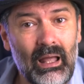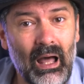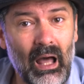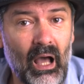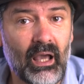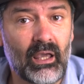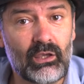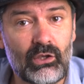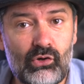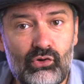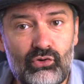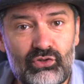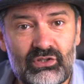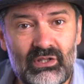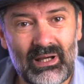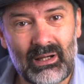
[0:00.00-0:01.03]
I
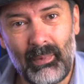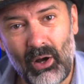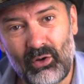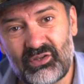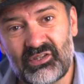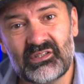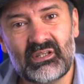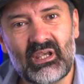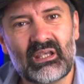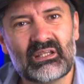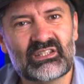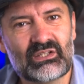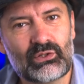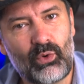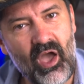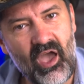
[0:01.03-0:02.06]
used about 6
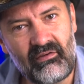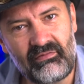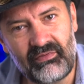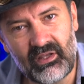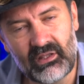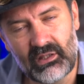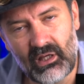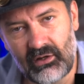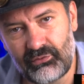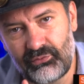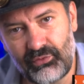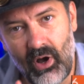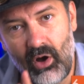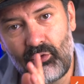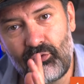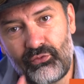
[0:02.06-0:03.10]
square feet of
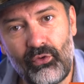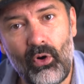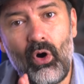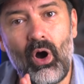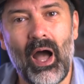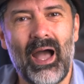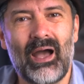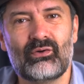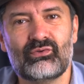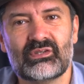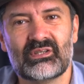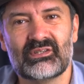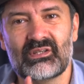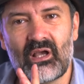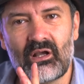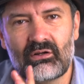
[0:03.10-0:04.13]
4
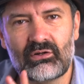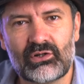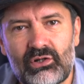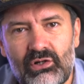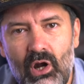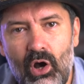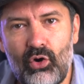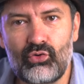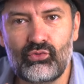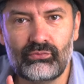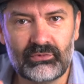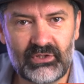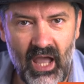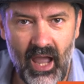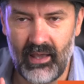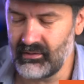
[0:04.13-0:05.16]
ounces chrome
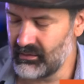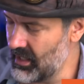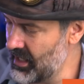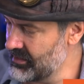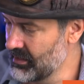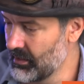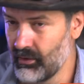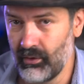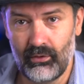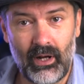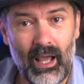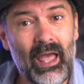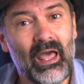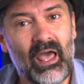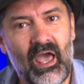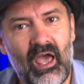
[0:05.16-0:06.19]
tan leather. All right.
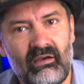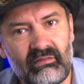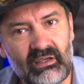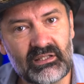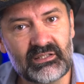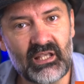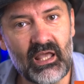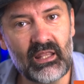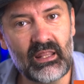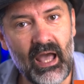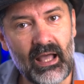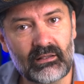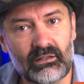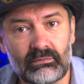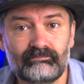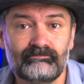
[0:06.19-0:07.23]
Having said
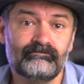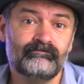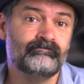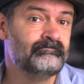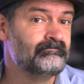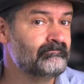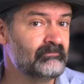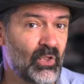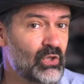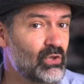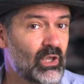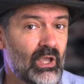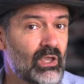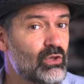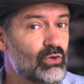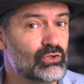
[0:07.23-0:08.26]
that, you
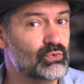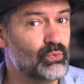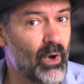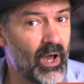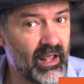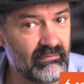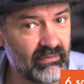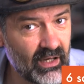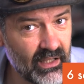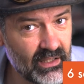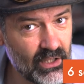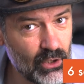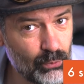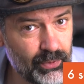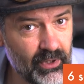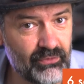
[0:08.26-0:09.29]
can use whatever leather
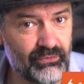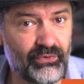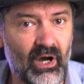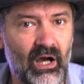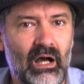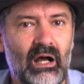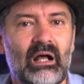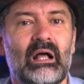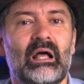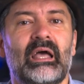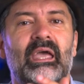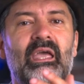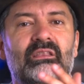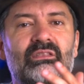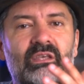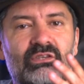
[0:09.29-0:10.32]
you prefer.
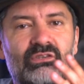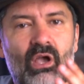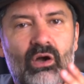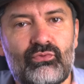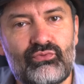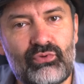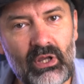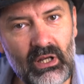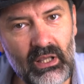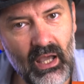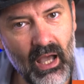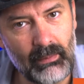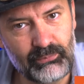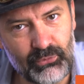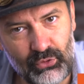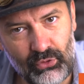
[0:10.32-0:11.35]
It is really
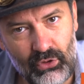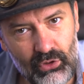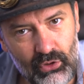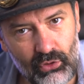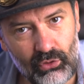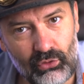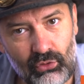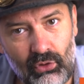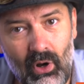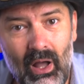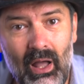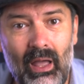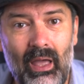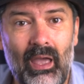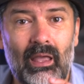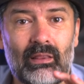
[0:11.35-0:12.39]
up to you
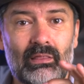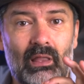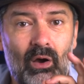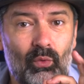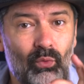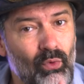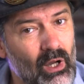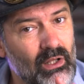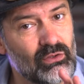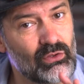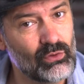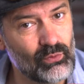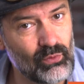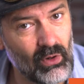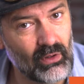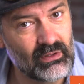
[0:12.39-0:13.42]
and what you
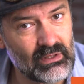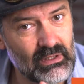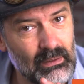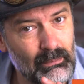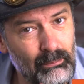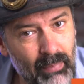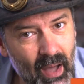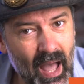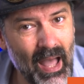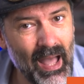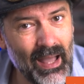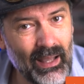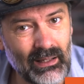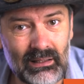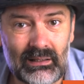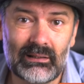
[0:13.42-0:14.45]
want the
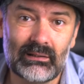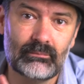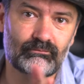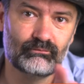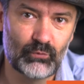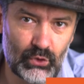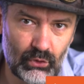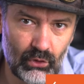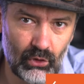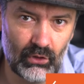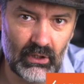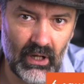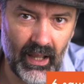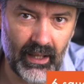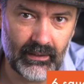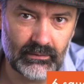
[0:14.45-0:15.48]
bag to look
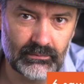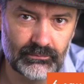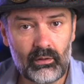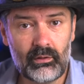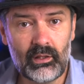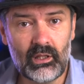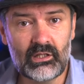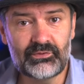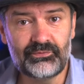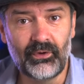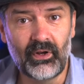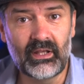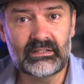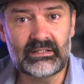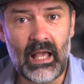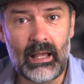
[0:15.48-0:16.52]
like. This, for
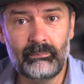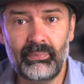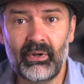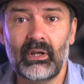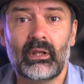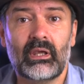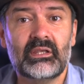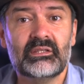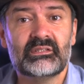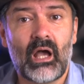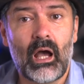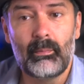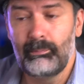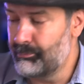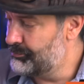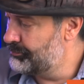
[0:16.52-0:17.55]
example, is
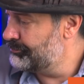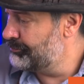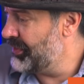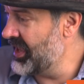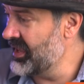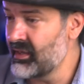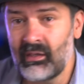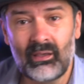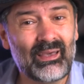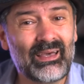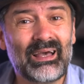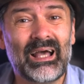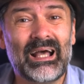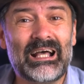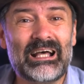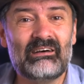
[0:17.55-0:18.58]
pink
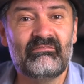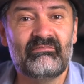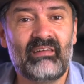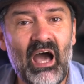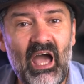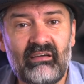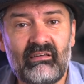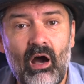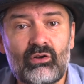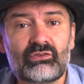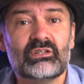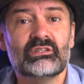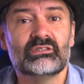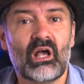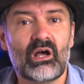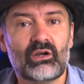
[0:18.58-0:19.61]
5
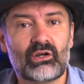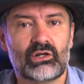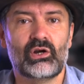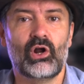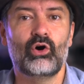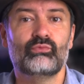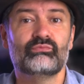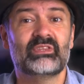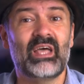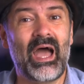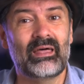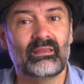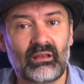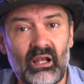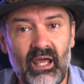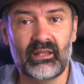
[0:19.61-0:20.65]
ounces chrome
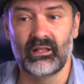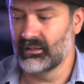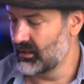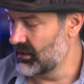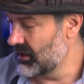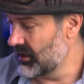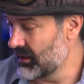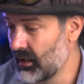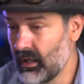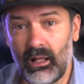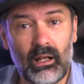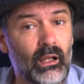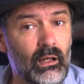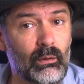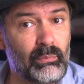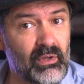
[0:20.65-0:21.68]
tan leather. A
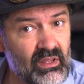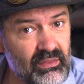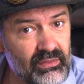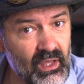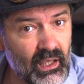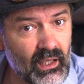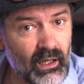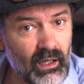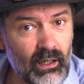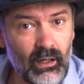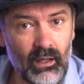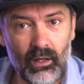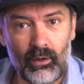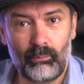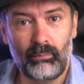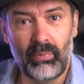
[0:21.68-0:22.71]
little bit thicker,
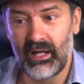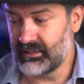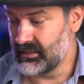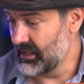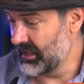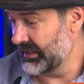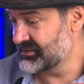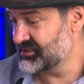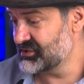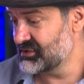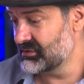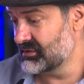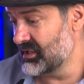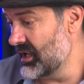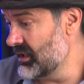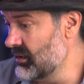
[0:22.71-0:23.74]
but it
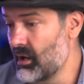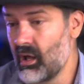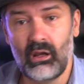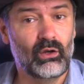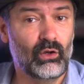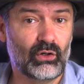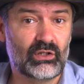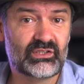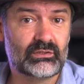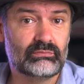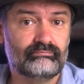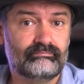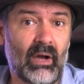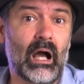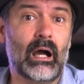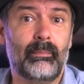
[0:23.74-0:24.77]
still looks
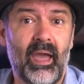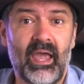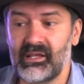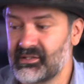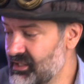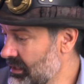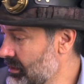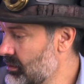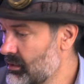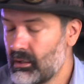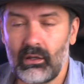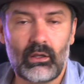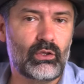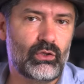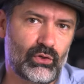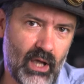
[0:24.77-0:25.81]
amazing,
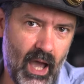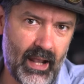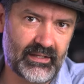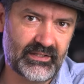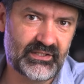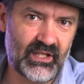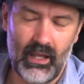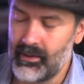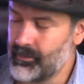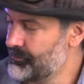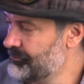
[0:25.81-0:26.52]
you gotta say.